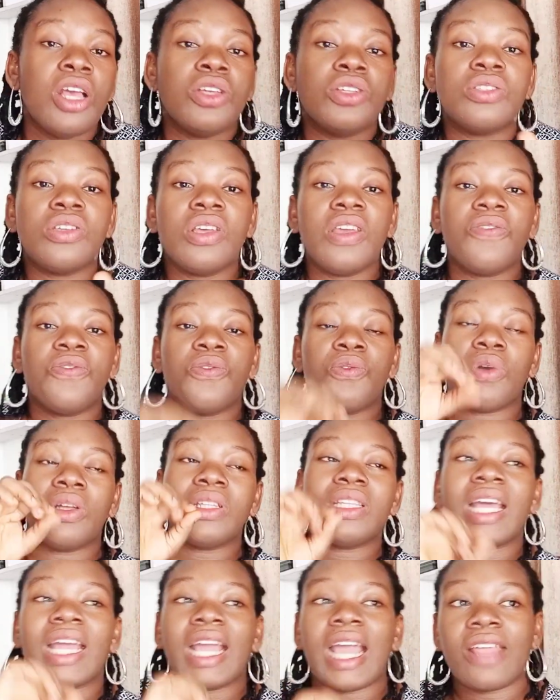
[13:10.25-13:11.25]
So if you
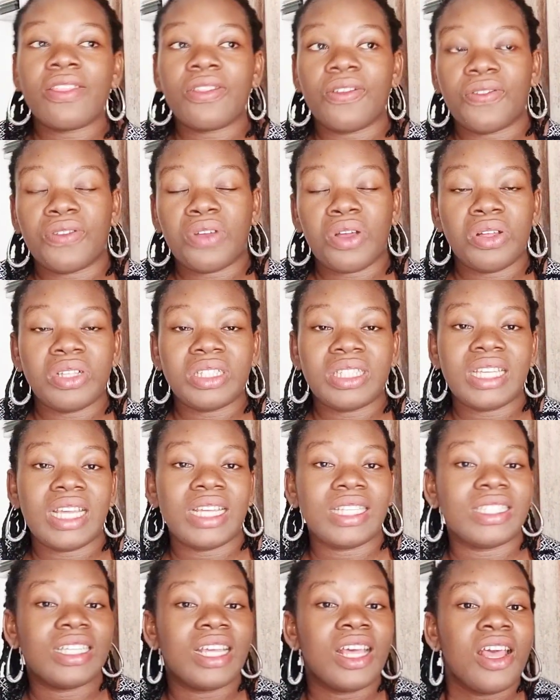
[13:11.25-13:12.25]
want that kind of
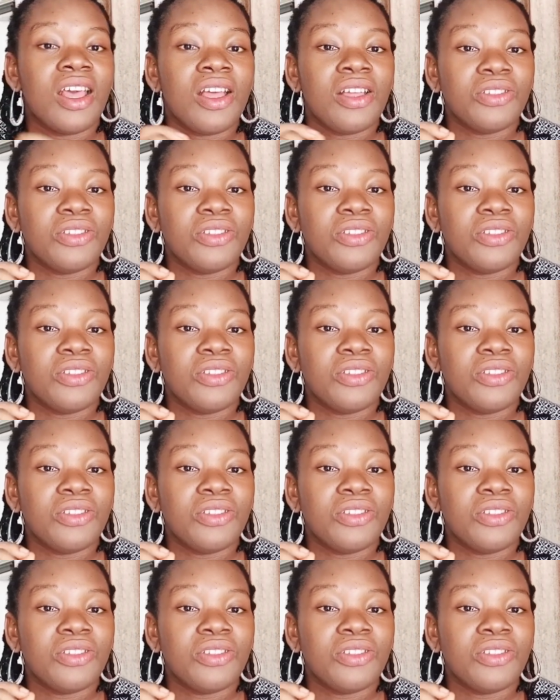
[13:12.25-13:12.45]
content,